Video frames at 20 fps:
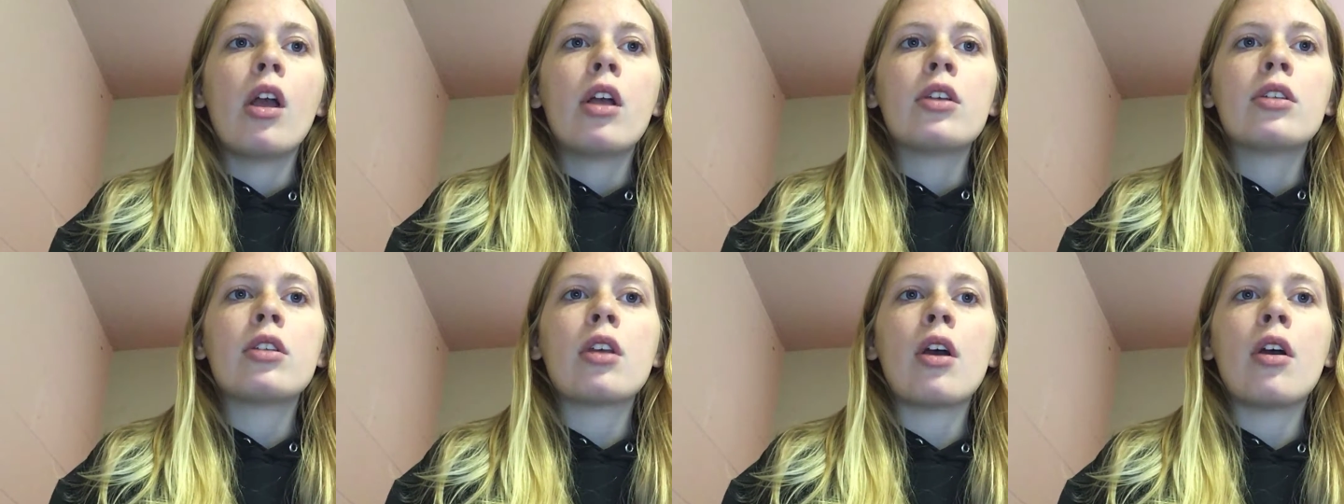
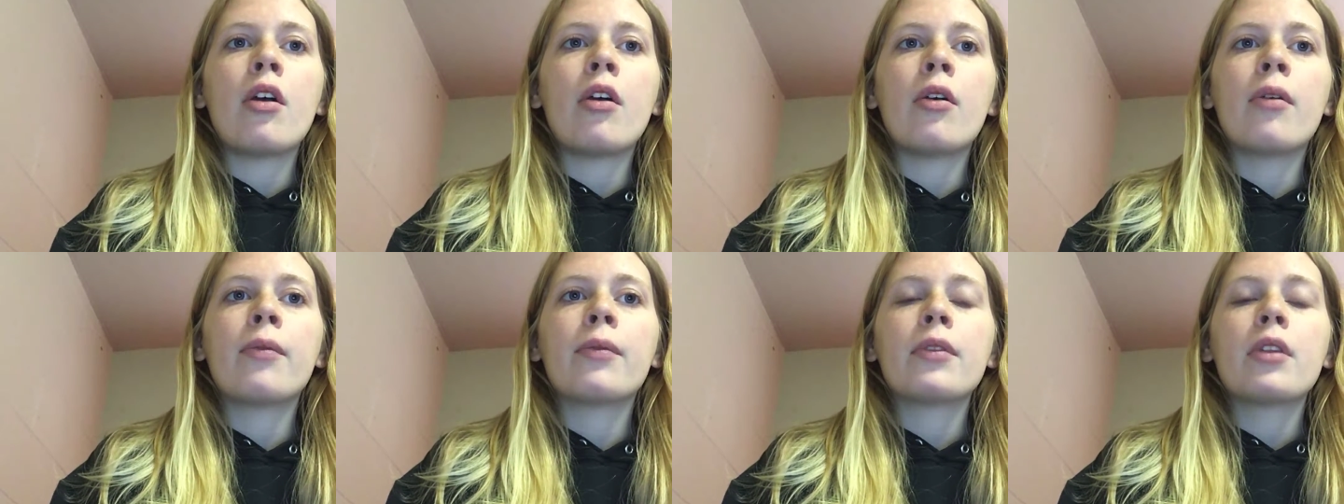
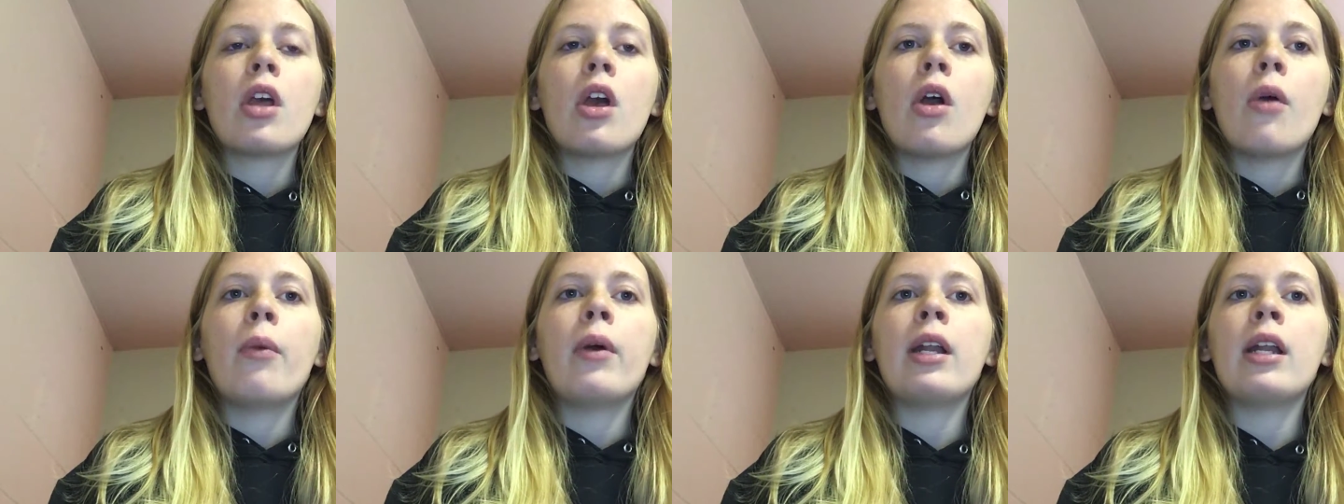So,
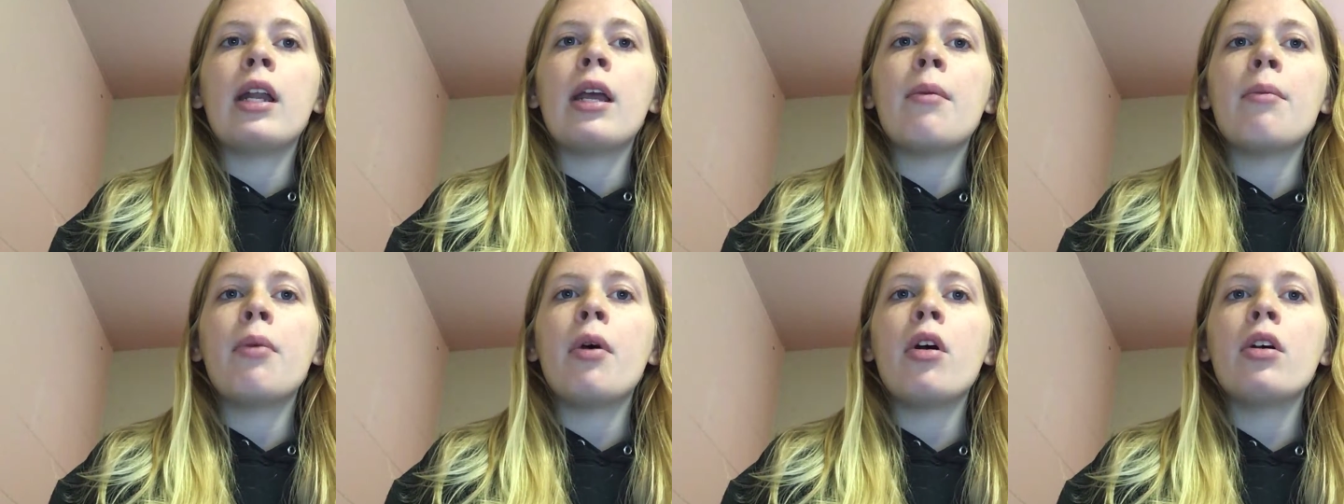when an
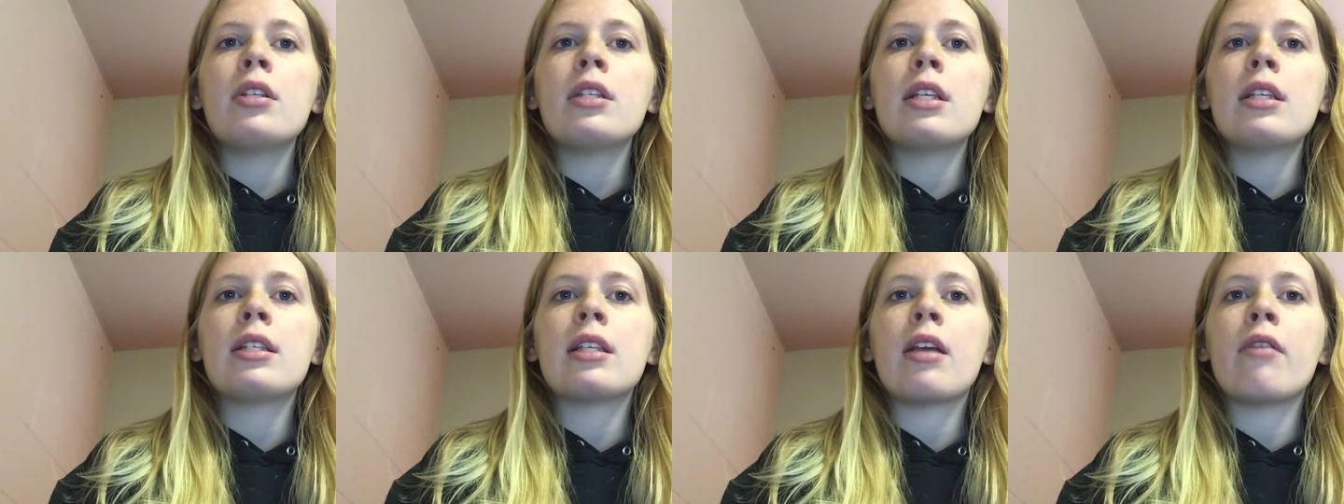impulse
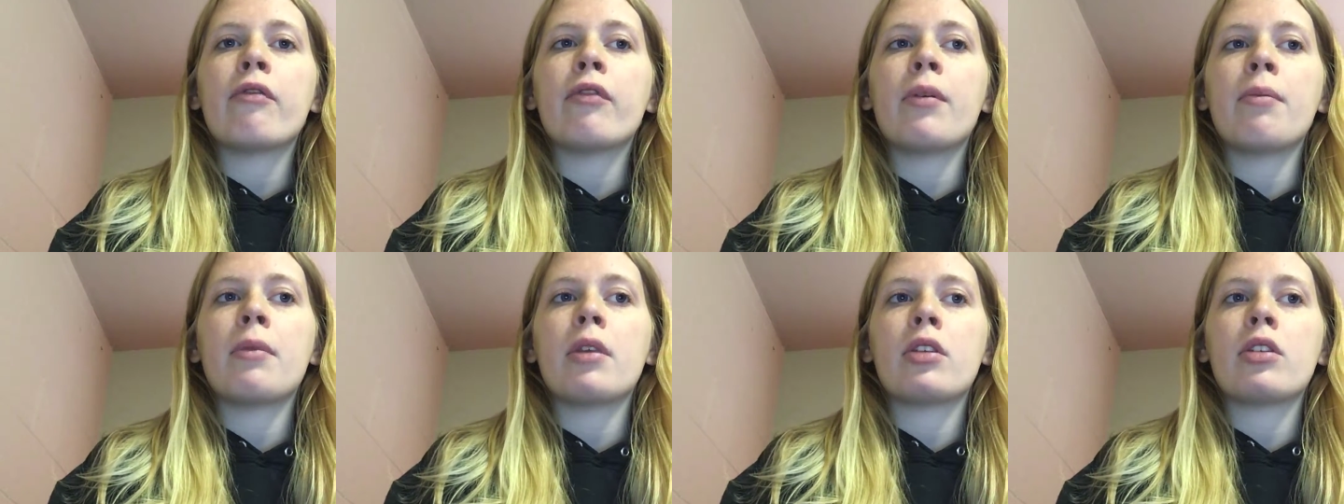is sent
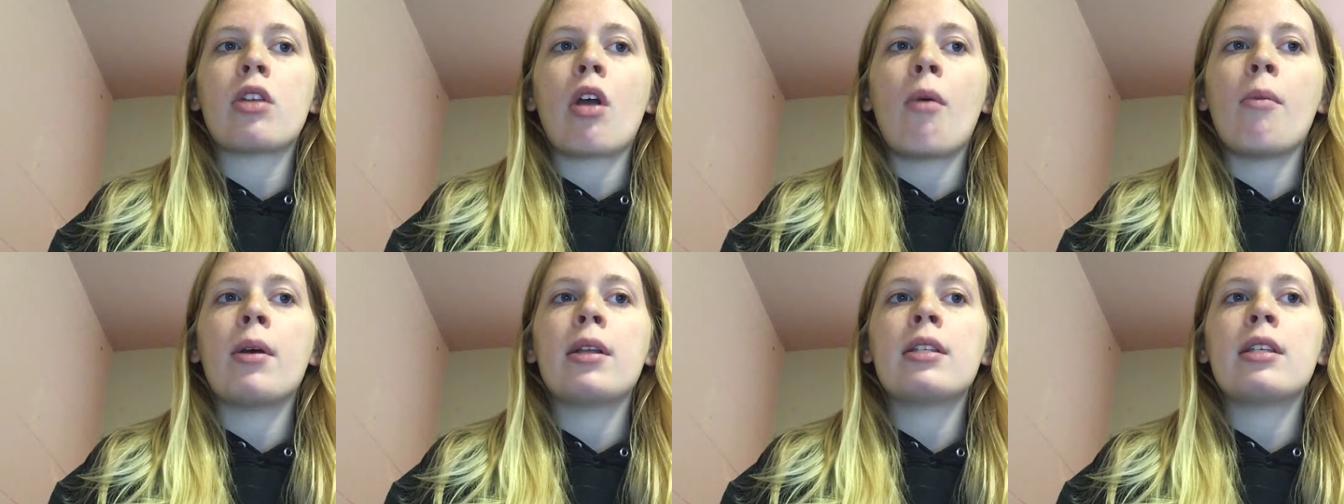from the
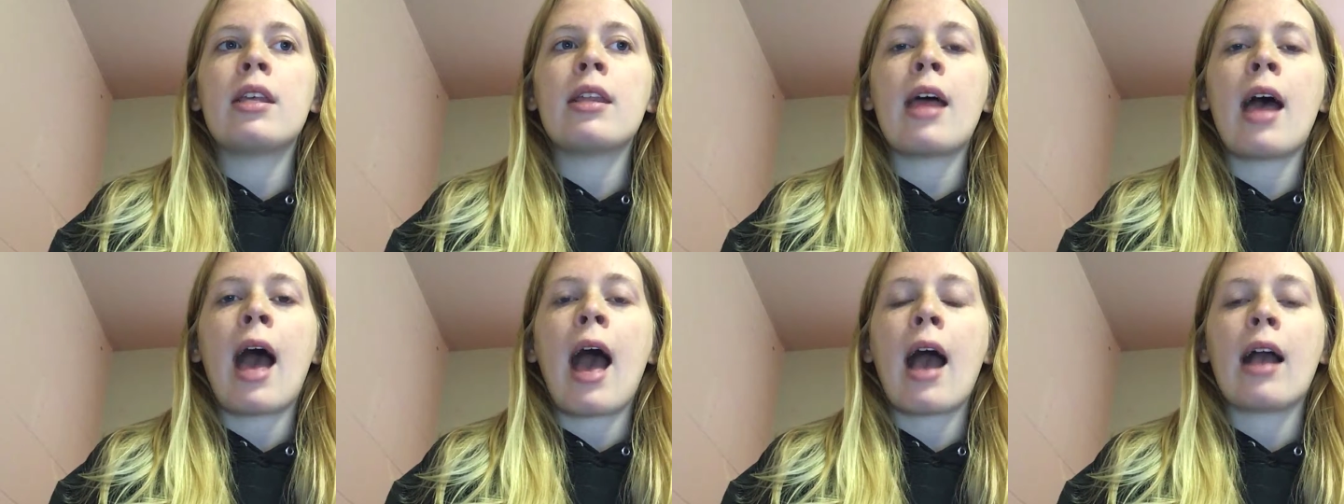soma to
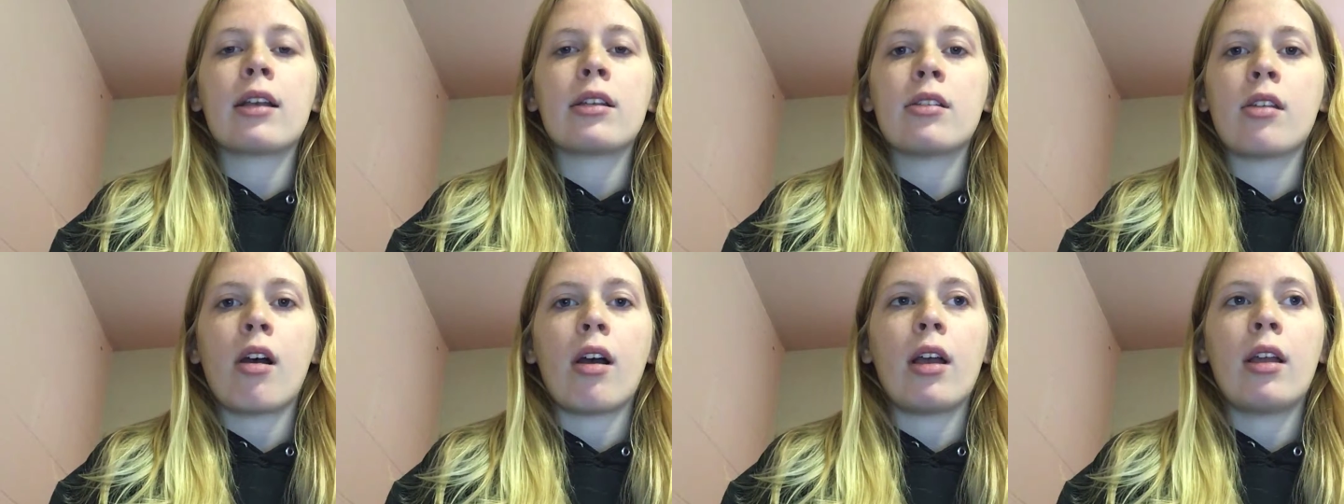the
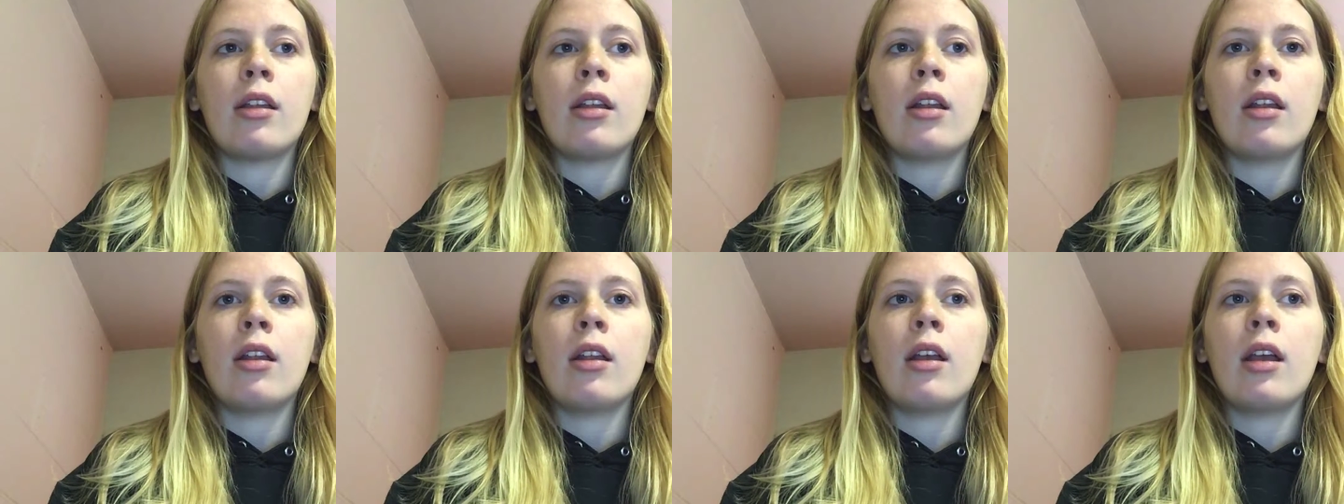axon,
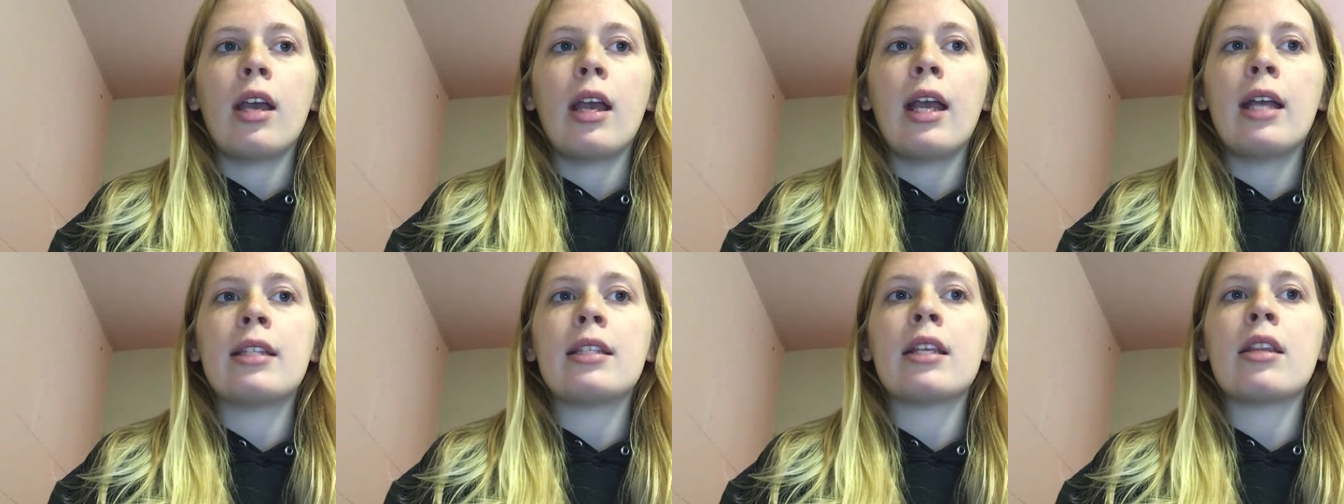
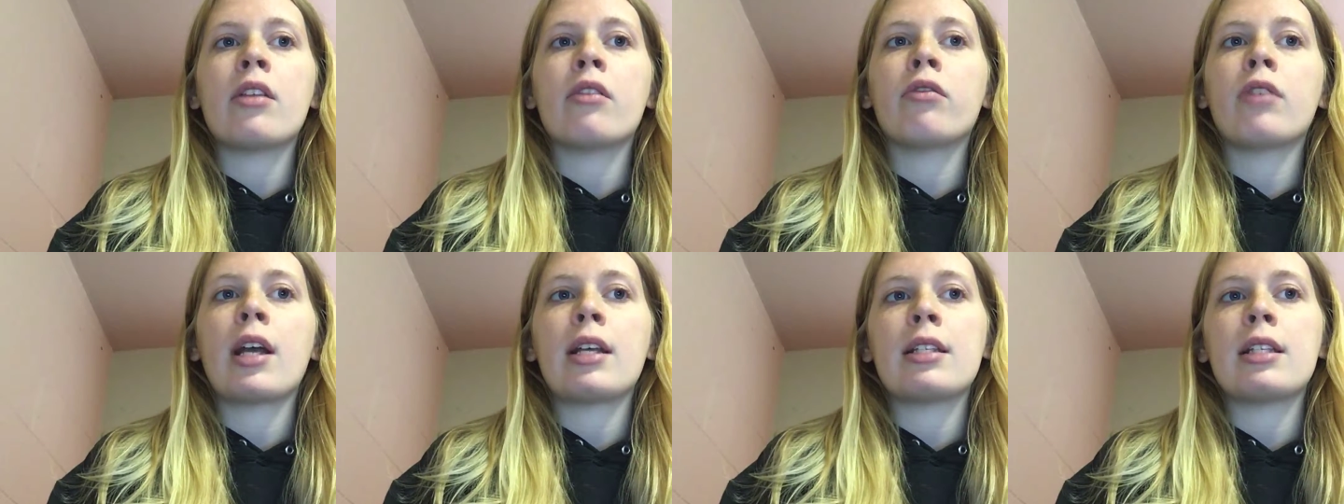it's in
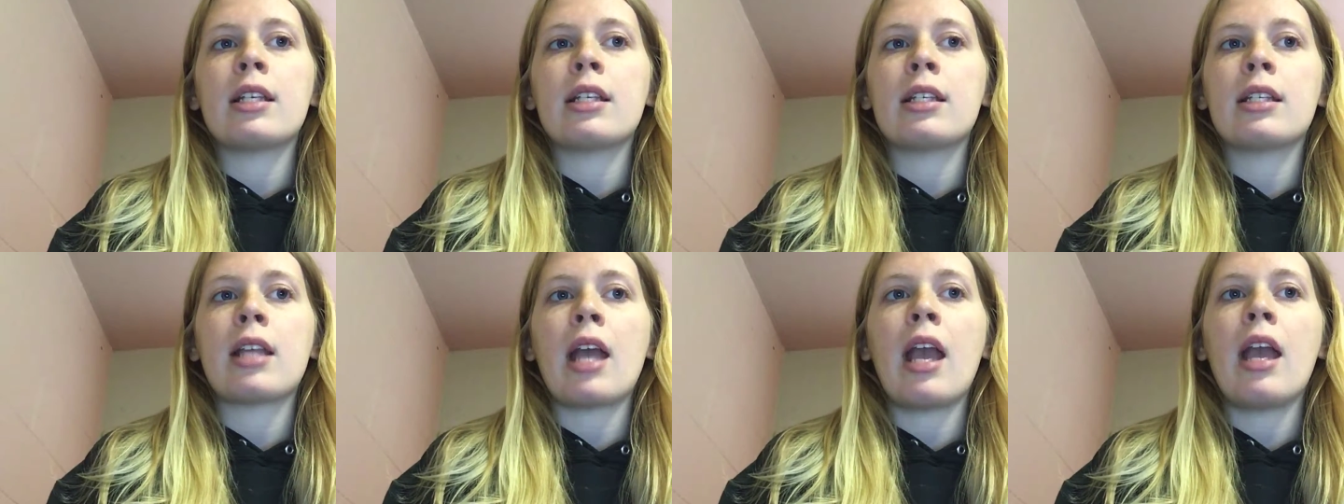the
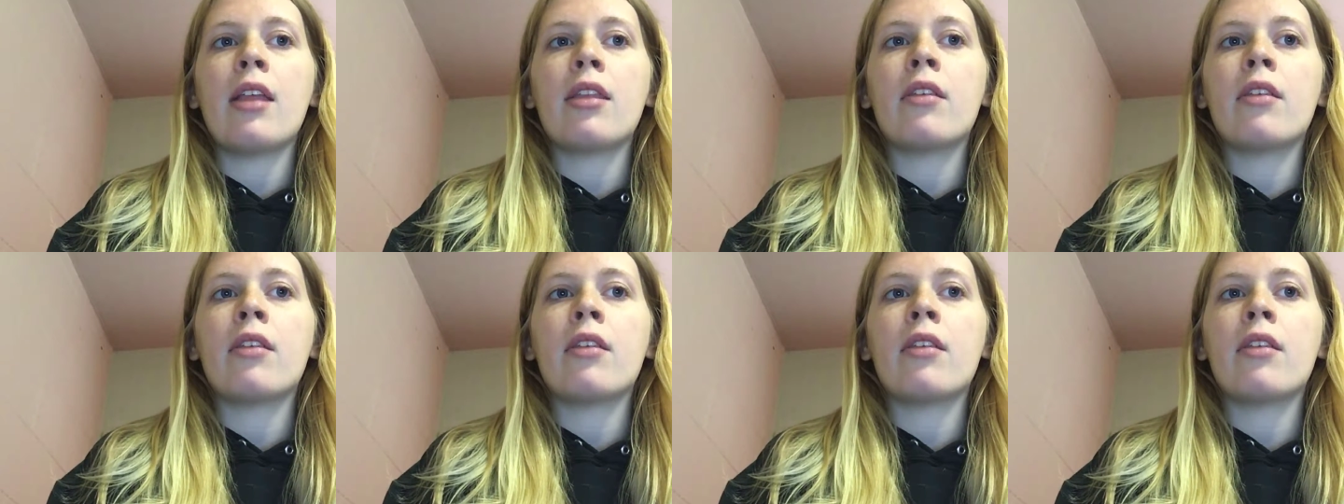resting state.